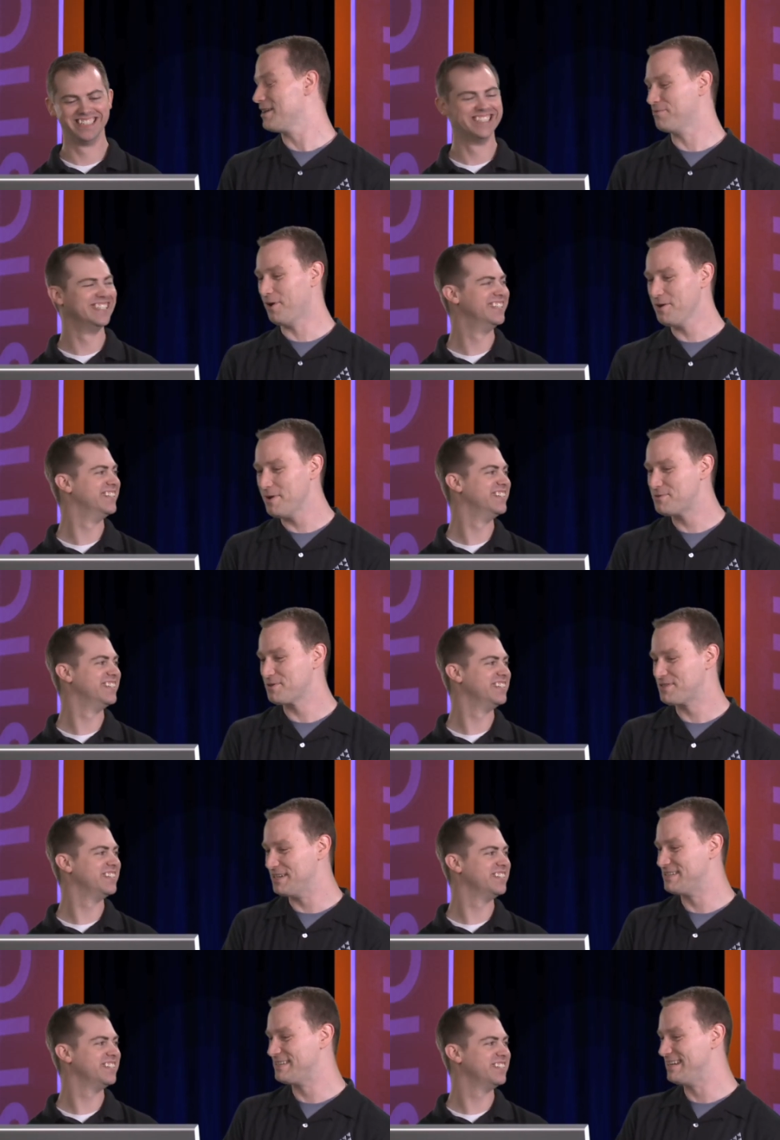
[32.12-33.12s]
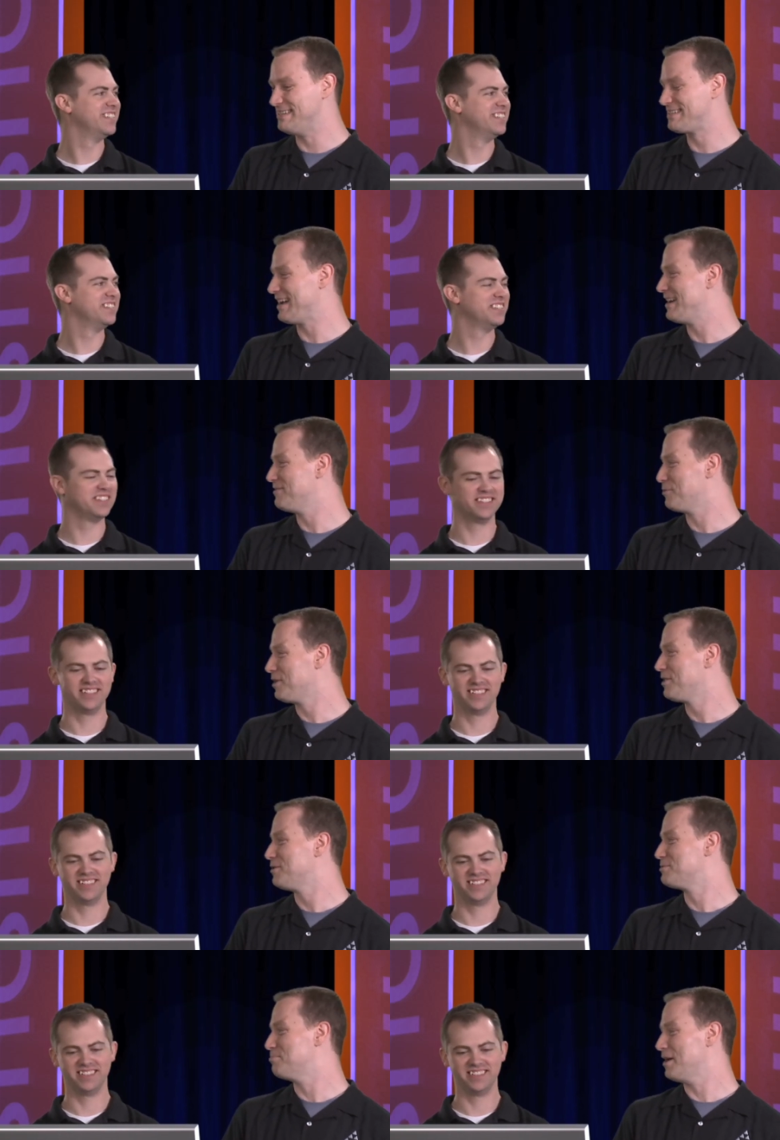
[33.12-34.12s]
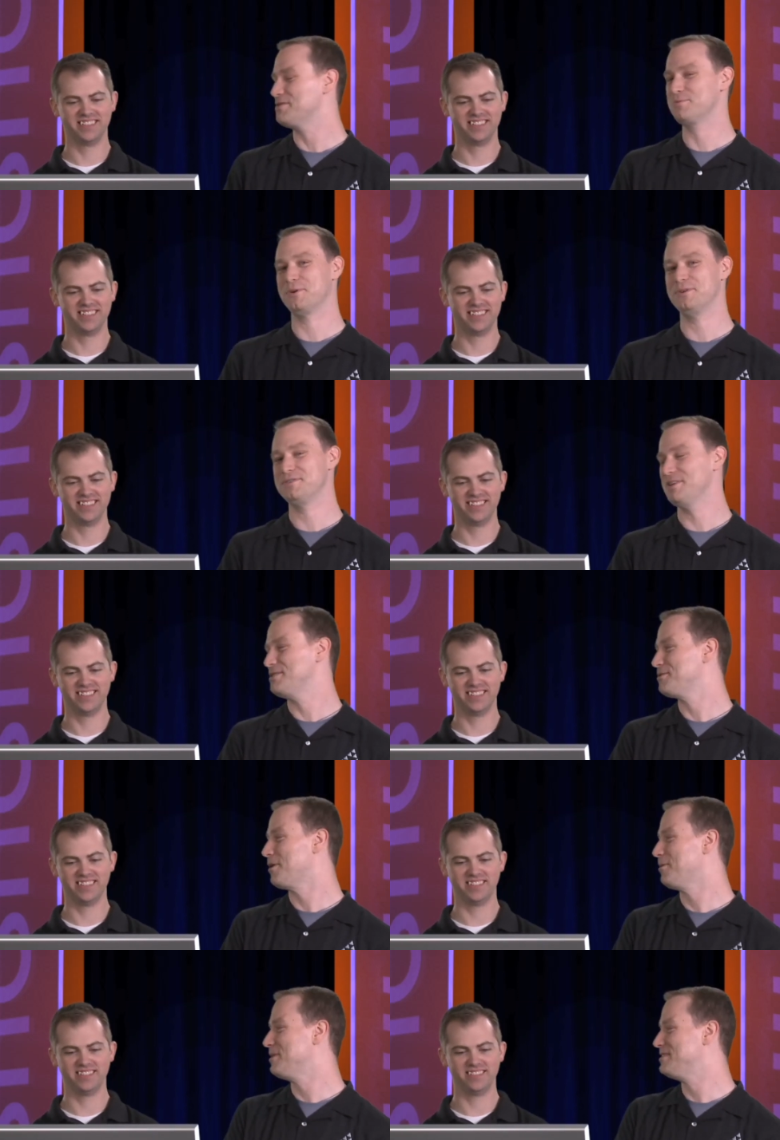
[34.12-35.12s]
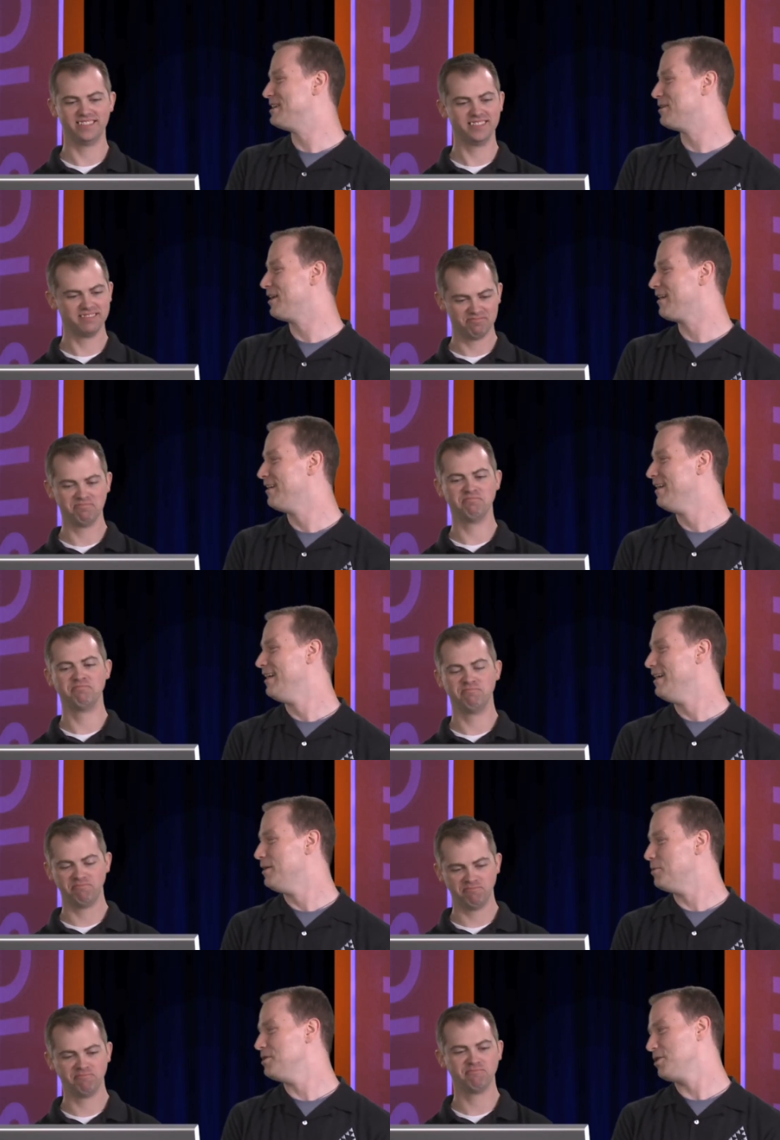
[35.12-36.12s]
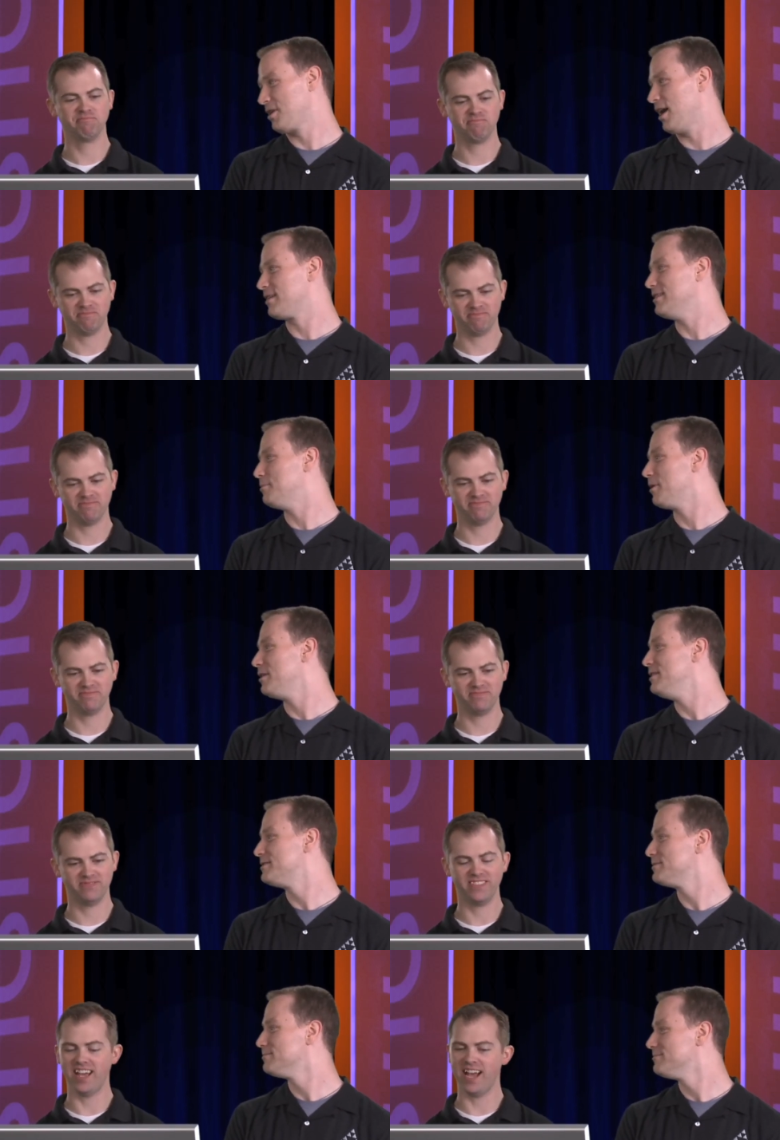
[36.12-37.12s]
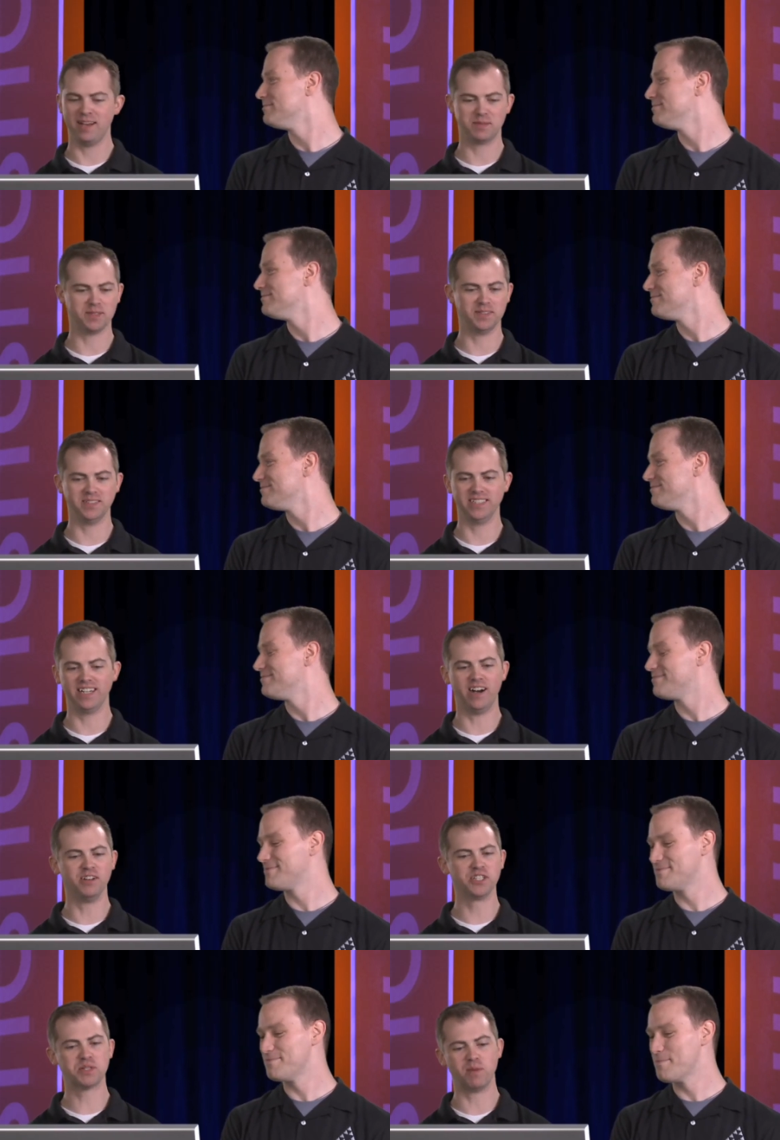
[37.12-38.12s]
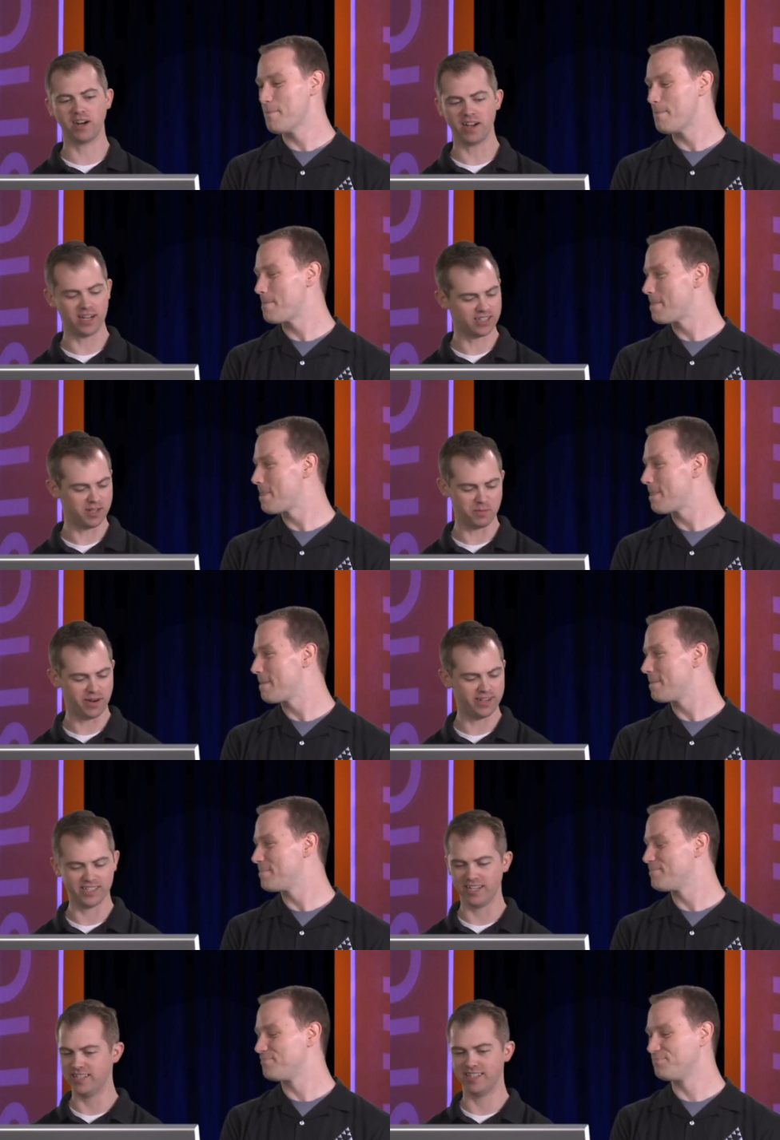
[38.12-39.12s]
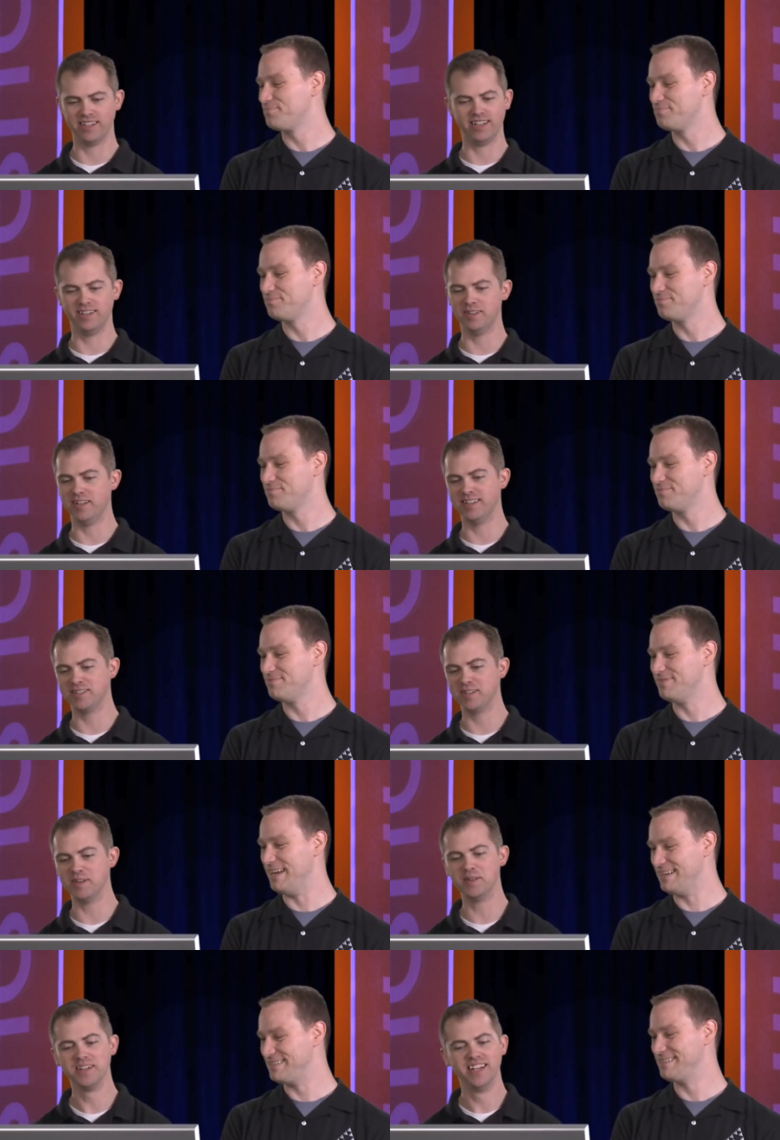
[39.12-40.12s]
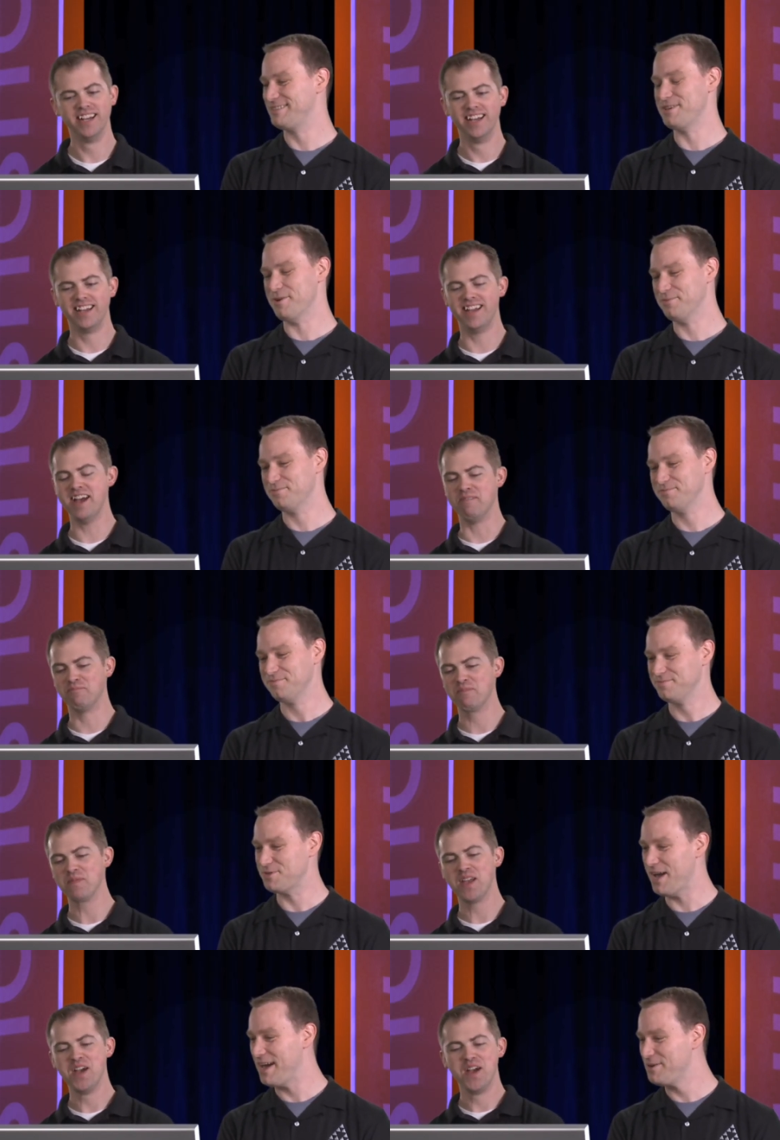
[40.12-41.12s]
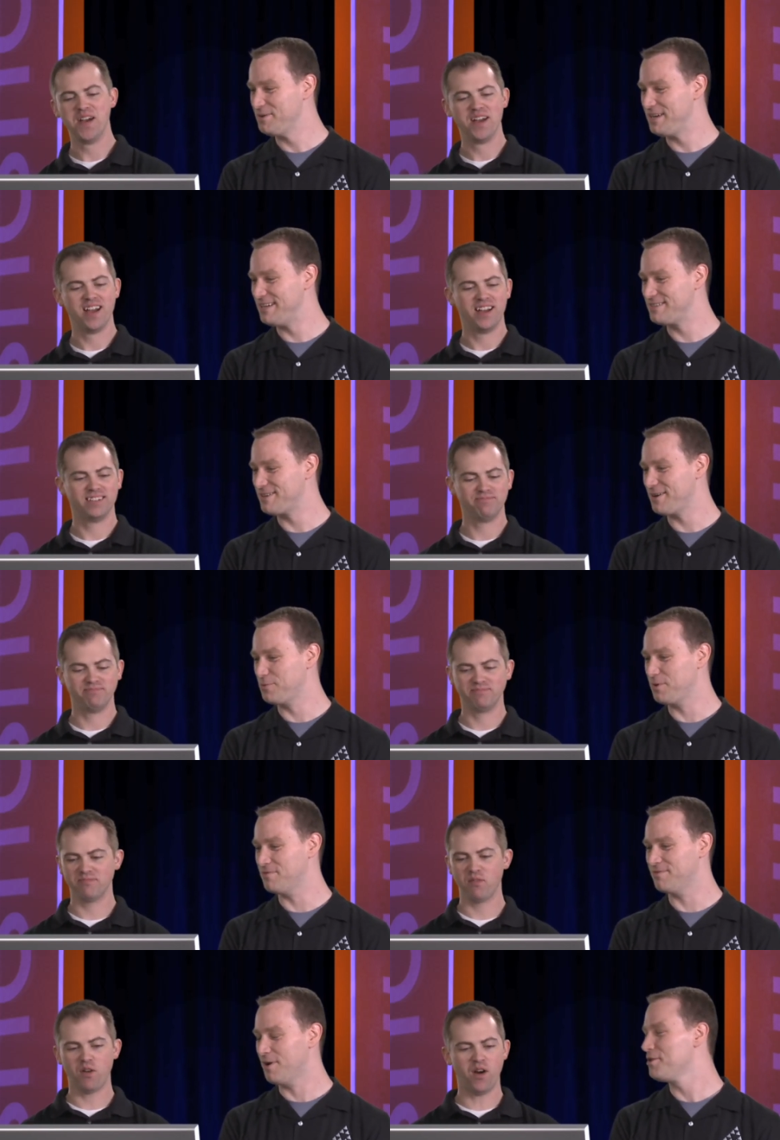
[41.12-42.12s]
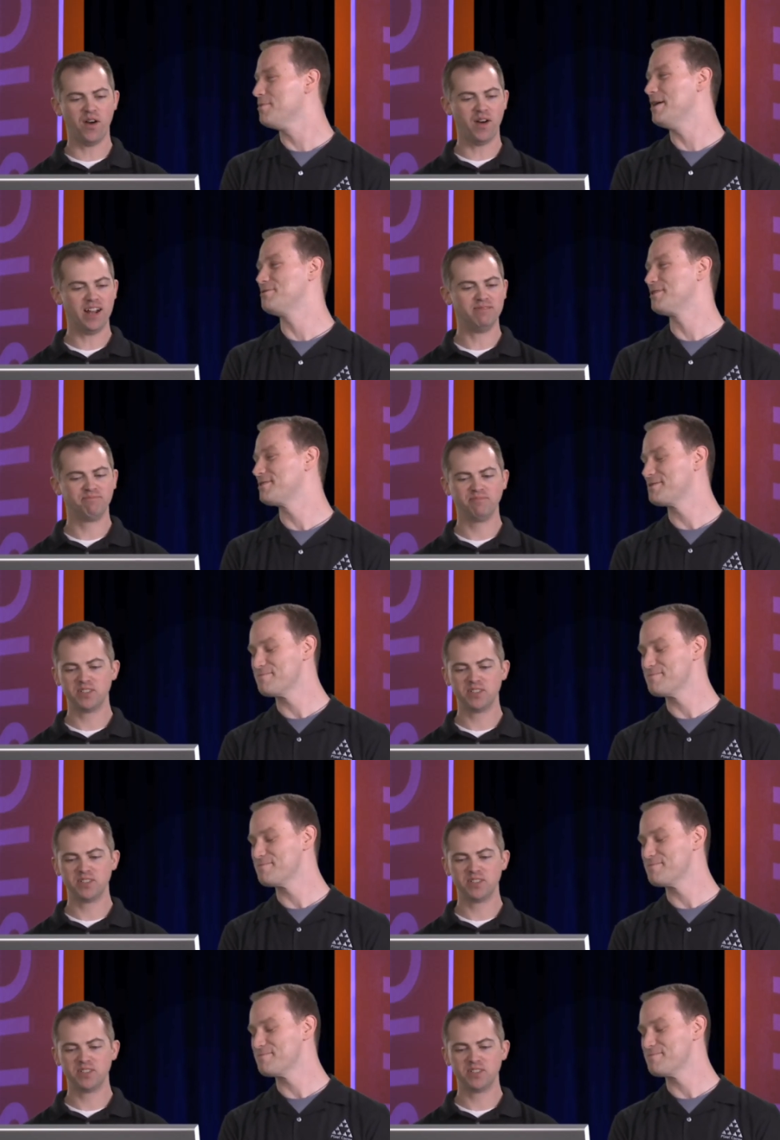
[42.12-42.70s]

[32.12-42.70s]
Speaker 1: stuff. Volumetrics is is kind of one of those buzzwords that you're always hearing when you're at cocktail parties.
Speaker 2: Absolutely. All the smart cocktail parties I attend, I hear that. So. Yes.
Speaker 1: So, yeah. So, how do we get started with volumetrics? Right.